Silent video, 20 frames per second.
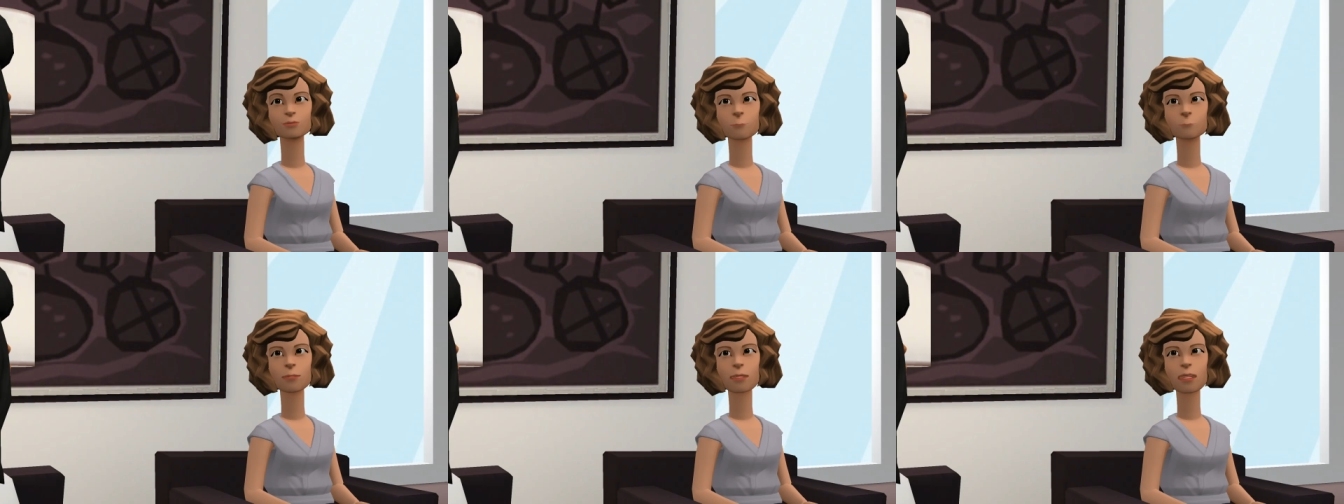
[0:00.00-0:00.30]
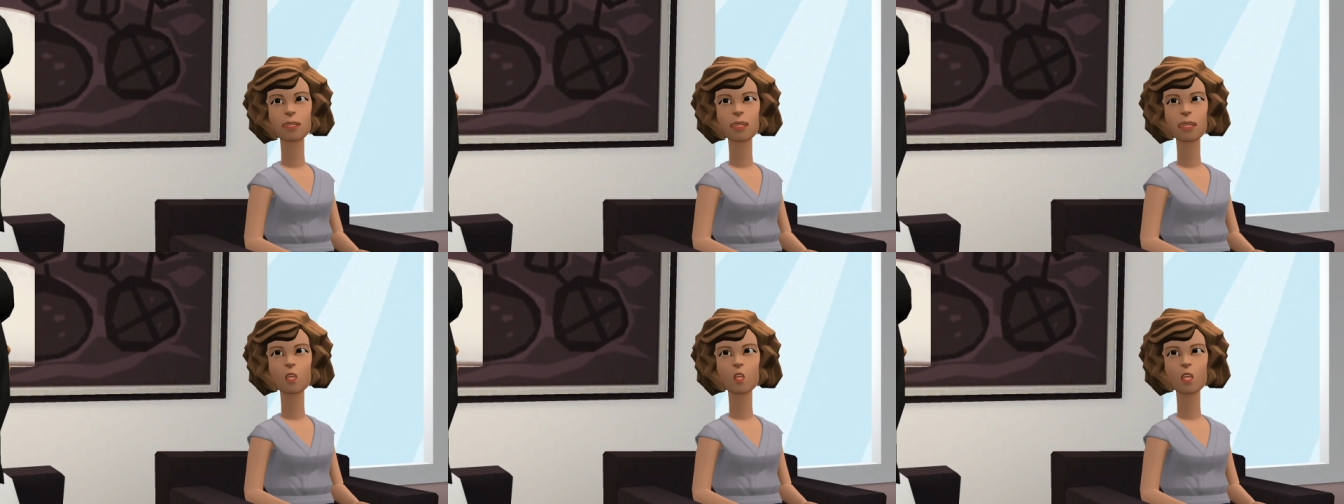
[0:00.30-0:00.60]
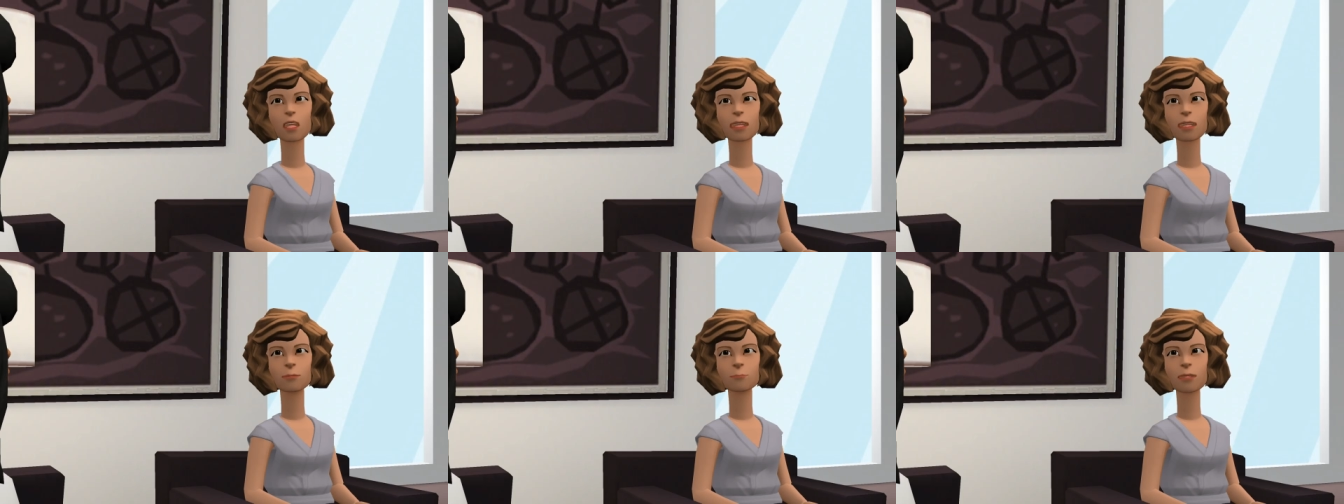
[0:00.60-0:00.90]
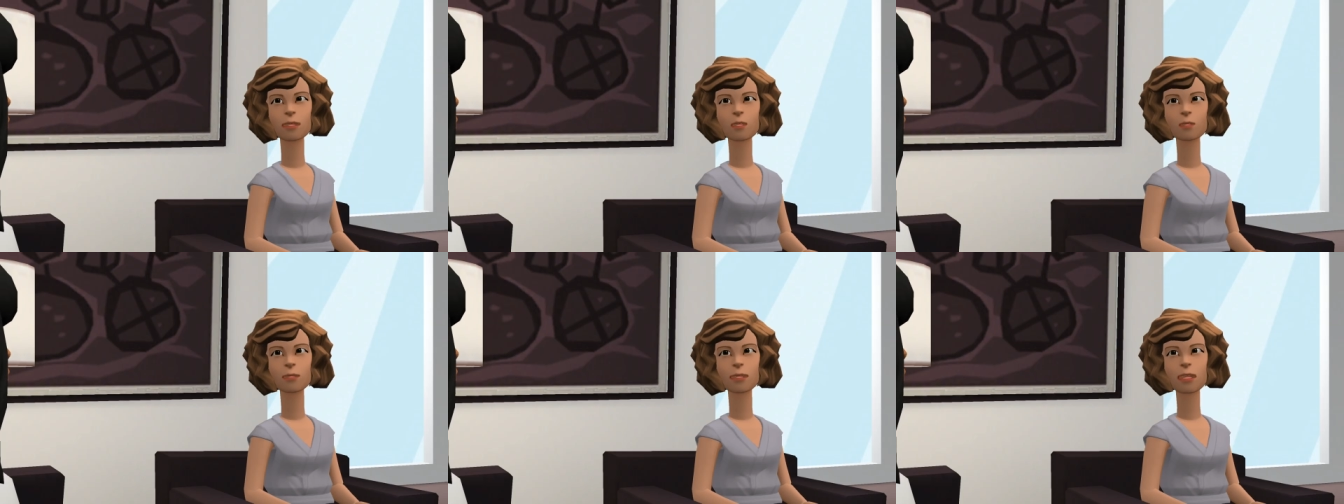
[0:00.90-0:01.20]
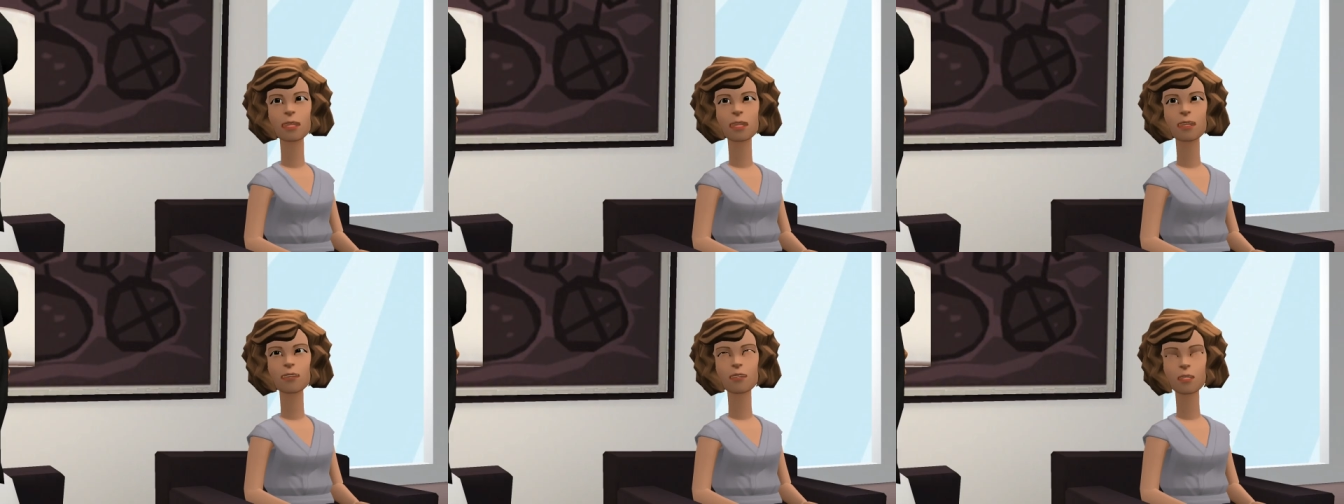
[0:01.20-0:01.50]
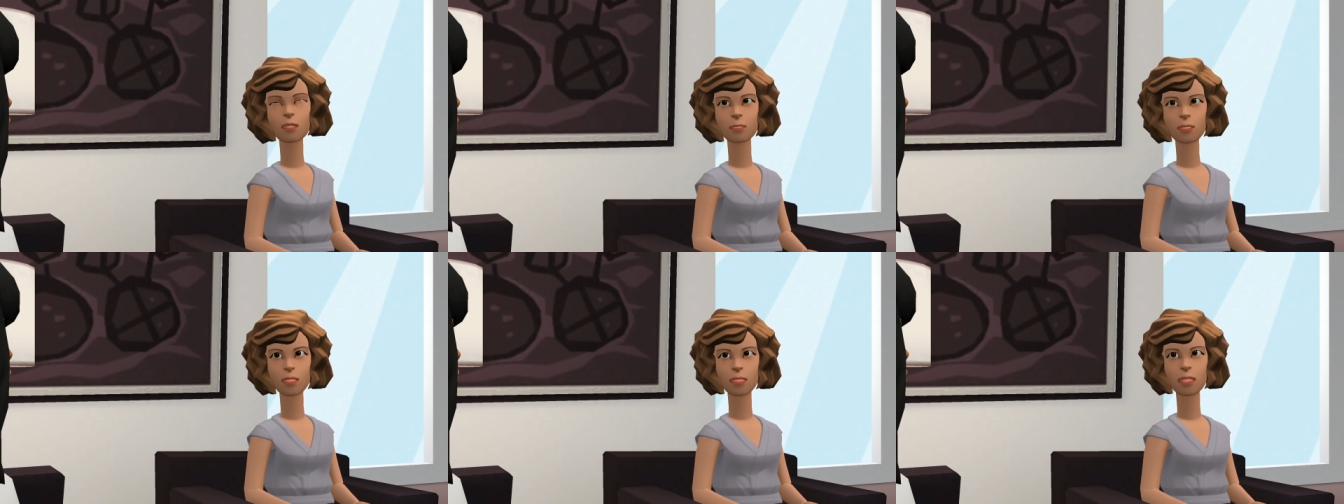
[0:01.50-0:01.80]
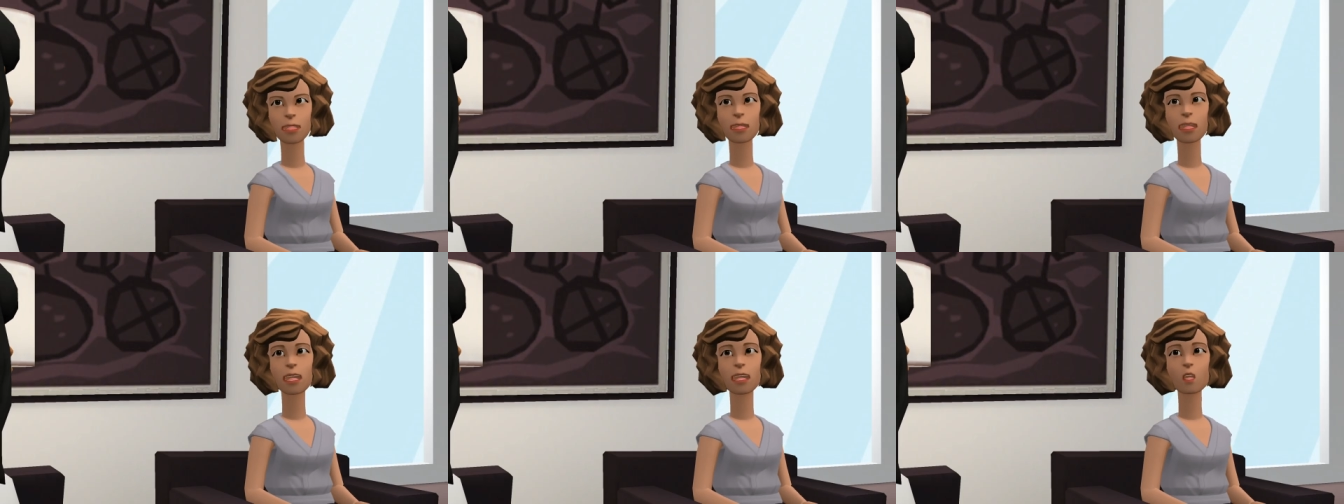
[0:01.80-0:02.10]
Matthew chapter 6 verse
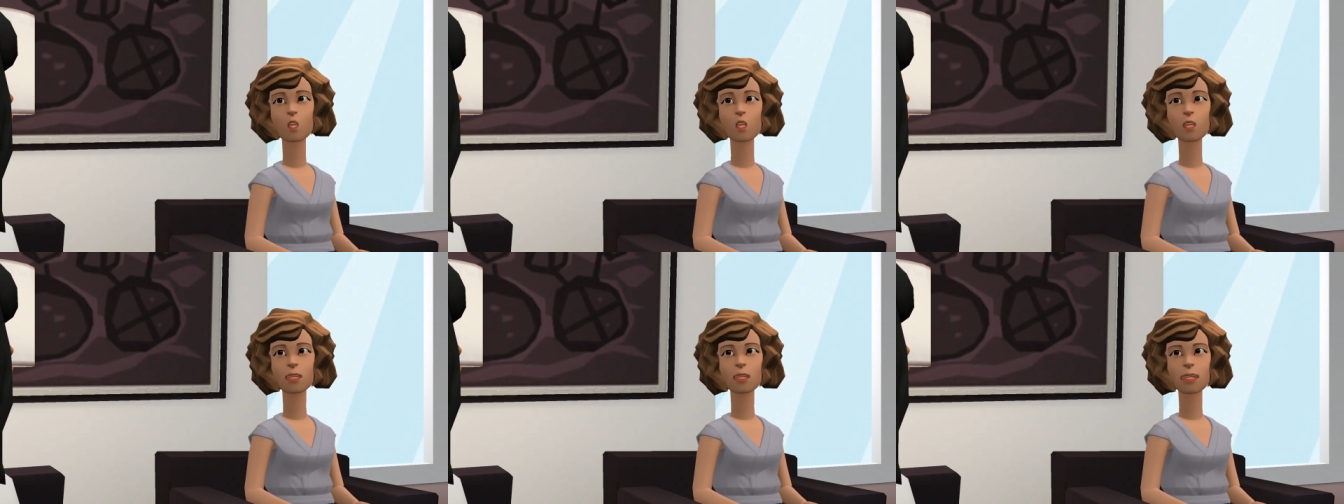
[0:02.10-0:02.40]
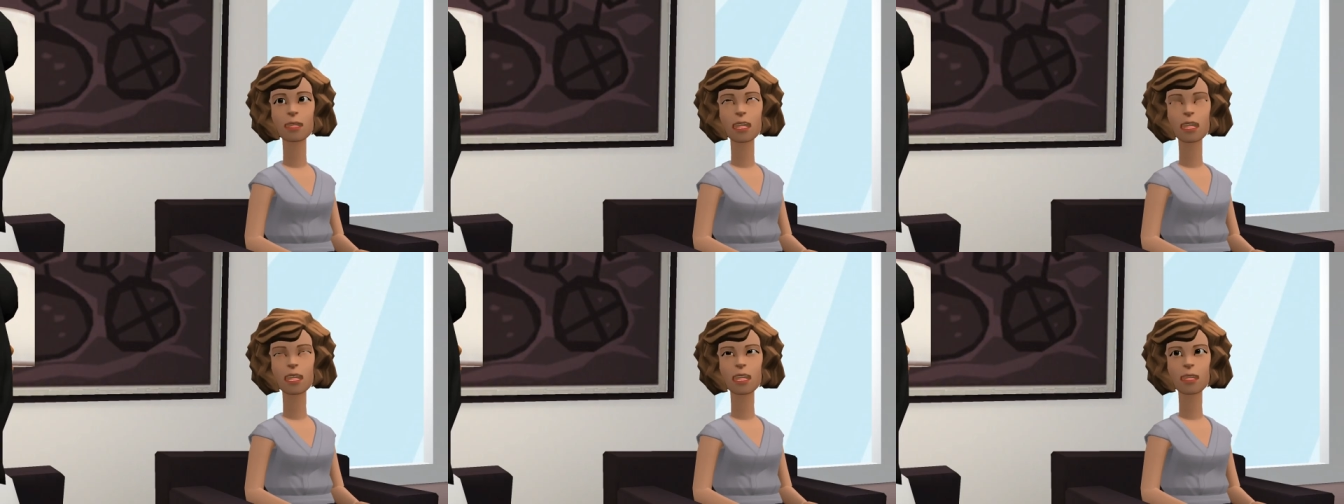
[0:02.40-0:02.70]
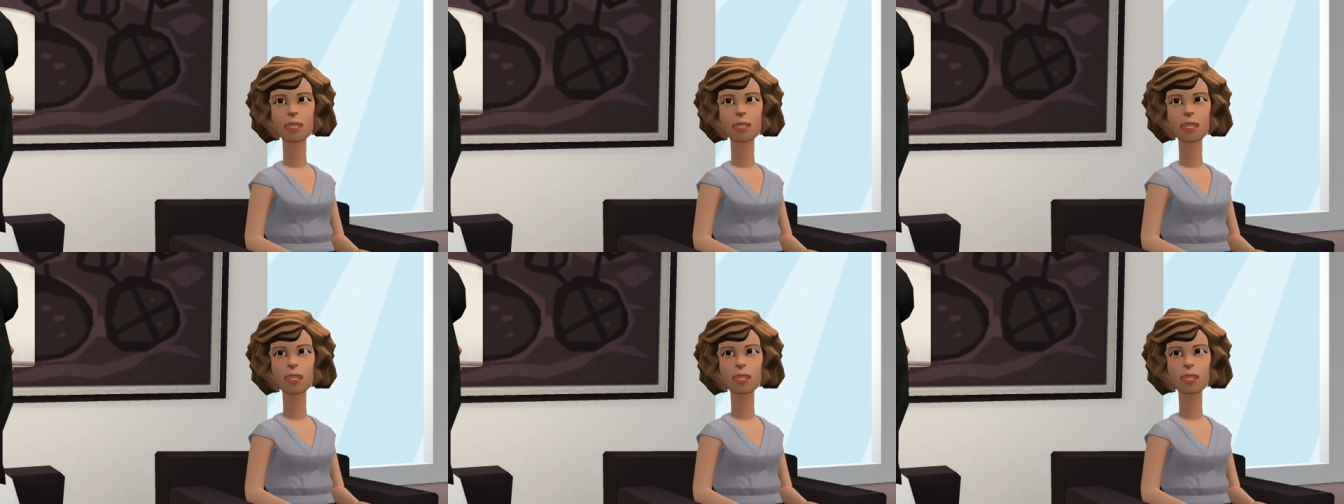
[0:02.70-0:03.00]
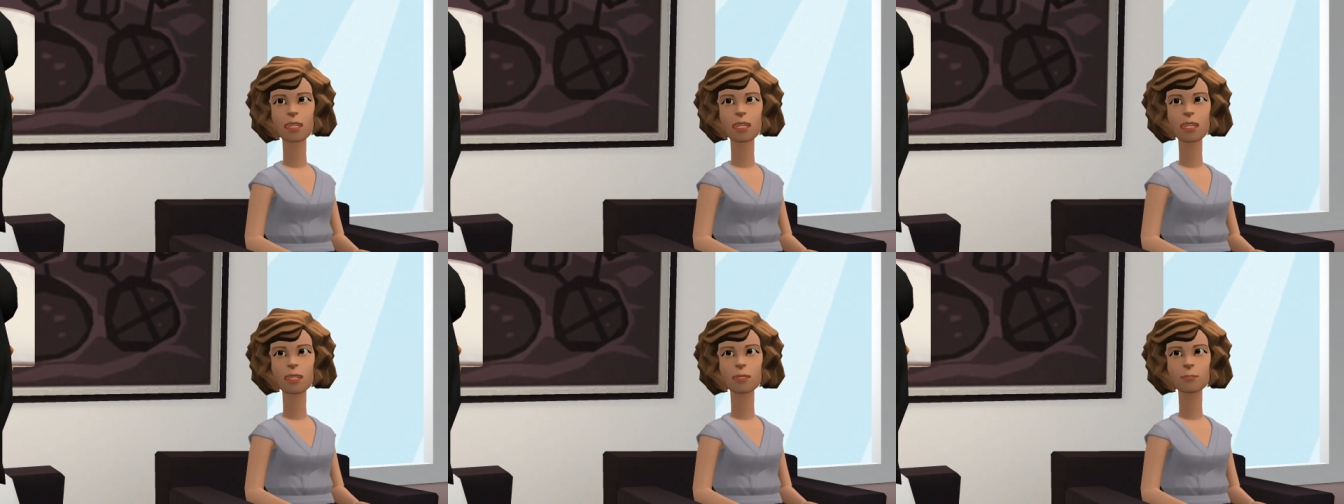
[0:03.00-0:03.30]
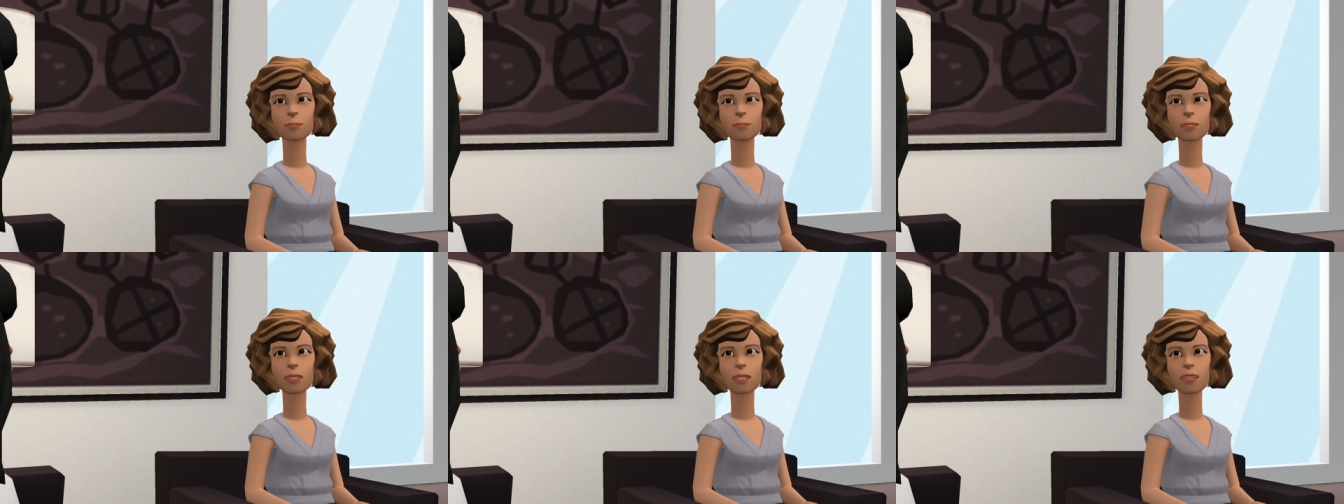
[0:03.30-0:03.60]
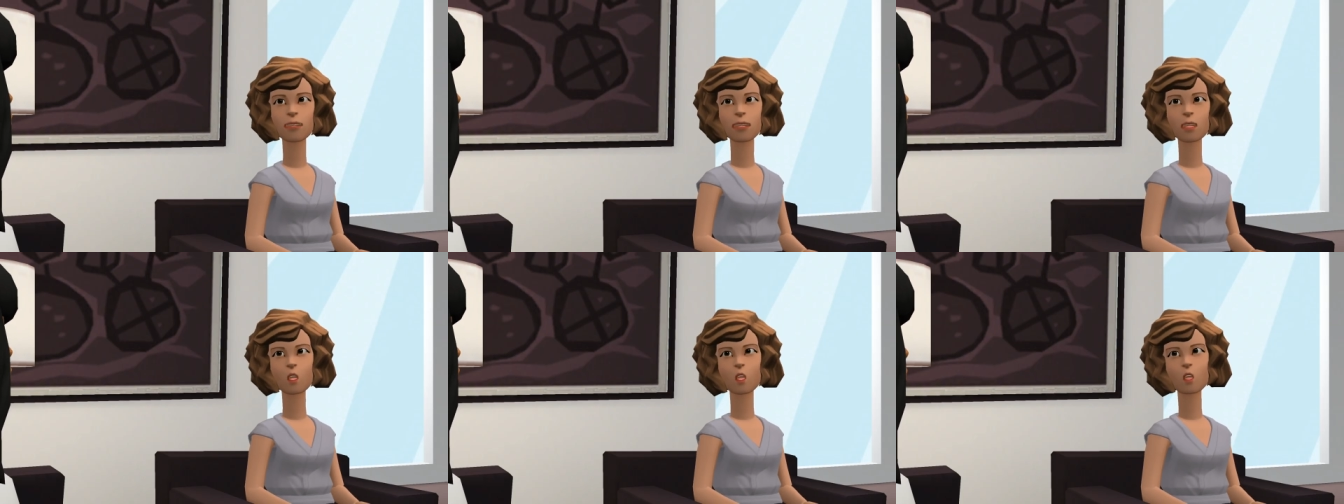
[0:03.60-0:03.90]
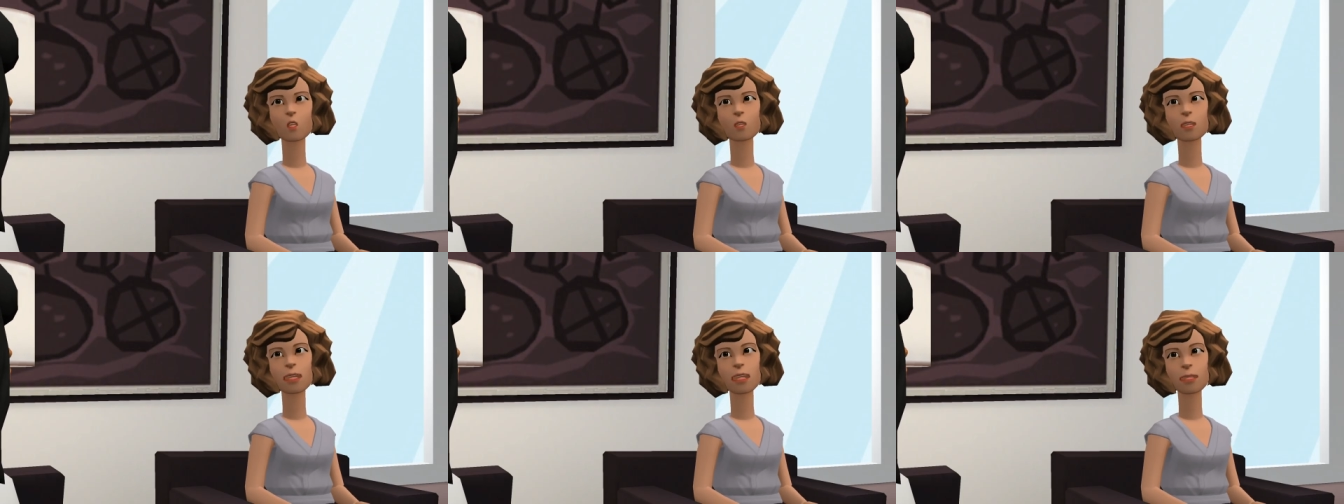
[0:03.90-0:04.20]
30 through 33 states, And if
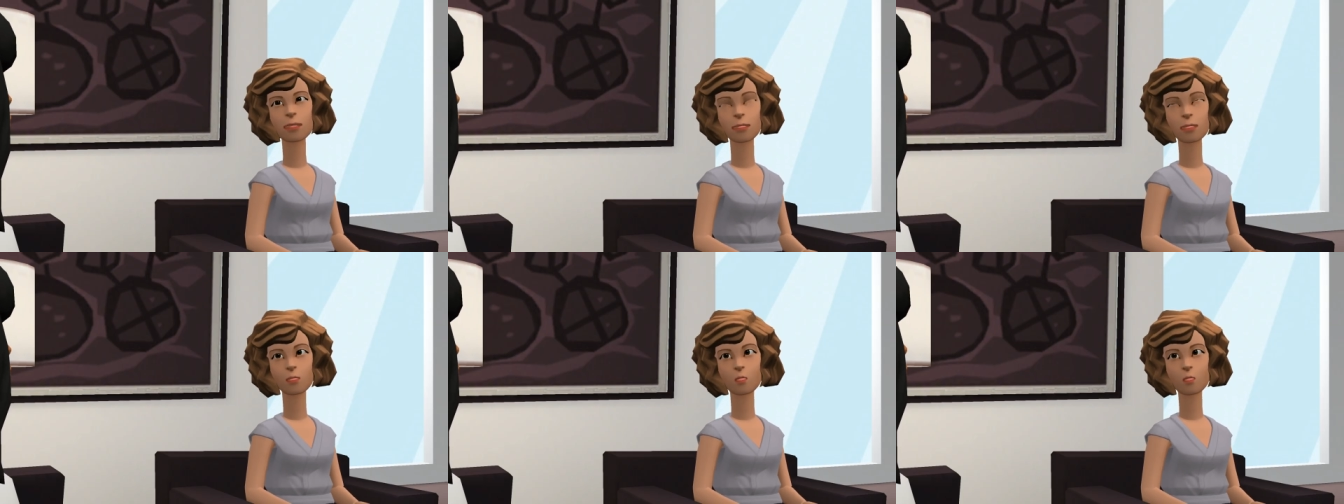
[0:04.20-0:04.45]
God cares